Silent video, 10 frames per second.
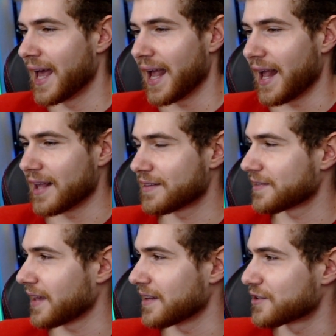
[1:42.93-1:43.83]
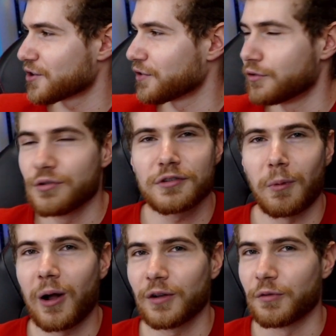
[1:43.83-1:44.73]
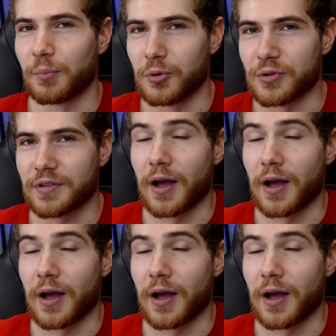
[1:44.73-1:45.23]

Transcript: it's just too small of a boost.